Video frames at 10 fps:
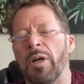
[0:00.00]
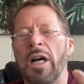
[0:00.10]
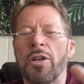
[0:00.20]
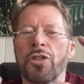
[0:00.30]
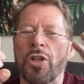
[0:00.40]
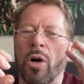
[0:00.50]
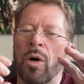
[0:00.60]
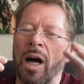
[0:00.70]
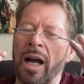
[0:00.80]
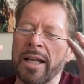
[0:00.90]

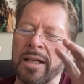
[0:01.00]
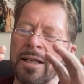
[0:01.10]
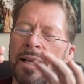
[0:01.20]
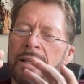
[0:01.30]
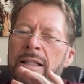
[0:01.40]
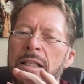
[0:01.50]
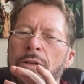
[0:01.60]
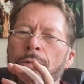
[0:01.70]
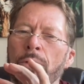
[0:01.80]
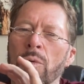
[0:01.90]
So I can take
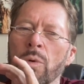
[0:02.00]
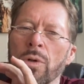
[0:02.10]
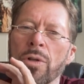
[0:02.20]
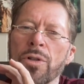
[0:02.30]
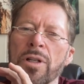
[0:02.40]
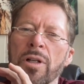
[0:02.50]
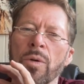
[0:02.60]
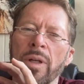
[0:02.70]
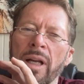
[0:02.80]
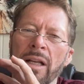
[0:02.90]
these 4 words and go
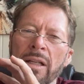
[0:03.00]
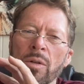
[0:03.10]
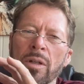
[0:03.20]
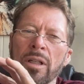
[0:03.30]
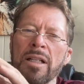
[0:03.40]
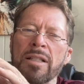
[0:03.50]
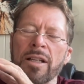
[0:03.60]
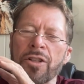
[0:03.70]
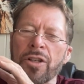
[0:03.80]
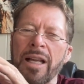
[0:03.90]
into any
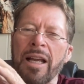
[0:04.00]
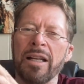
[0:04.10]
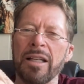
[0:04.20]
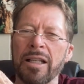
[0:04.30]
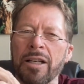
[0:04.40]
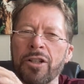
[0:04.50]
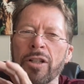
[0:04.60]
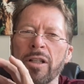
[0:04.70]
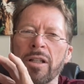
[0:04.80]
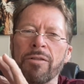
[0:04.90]
organization, any
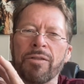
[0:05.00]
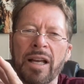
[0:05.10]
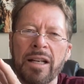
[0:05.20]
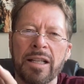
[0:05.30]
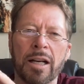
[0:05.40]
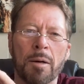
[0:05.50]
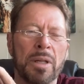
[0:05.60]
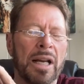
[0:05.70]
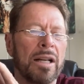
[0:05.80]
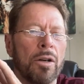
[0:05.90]
initiative, any
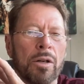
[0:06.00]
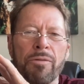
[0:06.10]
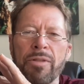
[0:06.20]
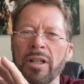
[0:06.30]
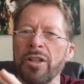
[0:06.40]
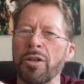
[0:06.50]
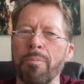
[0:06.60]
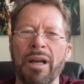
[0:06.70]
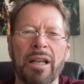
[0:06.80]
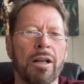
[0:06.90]
company. I can go to a village in
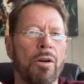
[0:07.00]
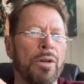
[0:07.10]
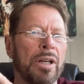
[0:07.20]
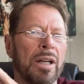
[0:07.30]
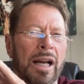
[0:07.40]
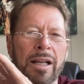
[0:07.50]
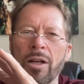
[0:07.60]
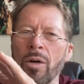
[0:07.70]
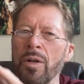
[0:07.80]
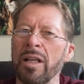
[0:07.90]
Patagonia. I can
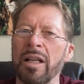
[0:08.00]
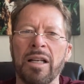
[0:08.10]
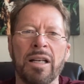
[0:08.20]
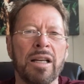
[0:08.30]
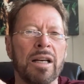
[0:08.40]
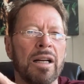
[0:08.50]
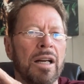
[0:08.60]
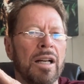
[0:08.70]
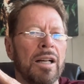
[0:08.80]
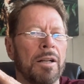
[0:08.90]
go into India,
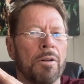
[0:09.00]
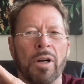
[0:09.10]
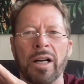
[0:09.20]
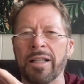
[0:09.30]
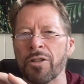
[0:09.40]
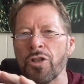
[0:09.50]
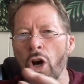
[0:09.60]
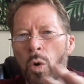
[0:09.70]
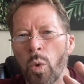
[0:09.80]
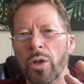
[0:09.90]
right? There's
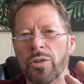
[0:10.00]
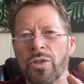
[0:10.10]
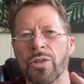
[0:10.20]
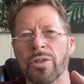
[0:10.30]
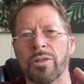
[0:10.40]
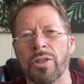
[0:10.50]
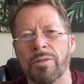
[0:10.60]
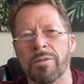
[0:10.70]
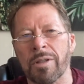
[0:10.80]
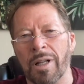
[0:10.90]
no words, just
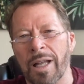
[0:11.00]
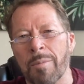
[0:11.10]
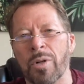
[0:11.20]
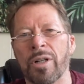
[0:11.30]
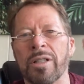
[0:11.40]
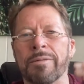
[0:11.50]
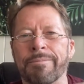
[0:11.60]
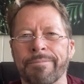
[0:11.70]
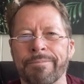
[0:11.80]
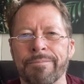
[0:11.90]
collaborate,
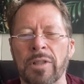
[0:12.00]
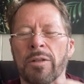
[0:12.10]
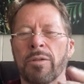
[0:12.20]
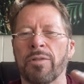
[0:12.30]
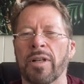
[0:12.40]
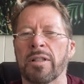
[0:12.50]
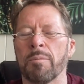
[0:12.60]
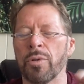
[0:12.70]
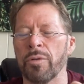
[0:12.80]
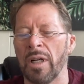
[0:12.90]
deliver, reflect,
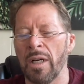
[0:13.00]
improve.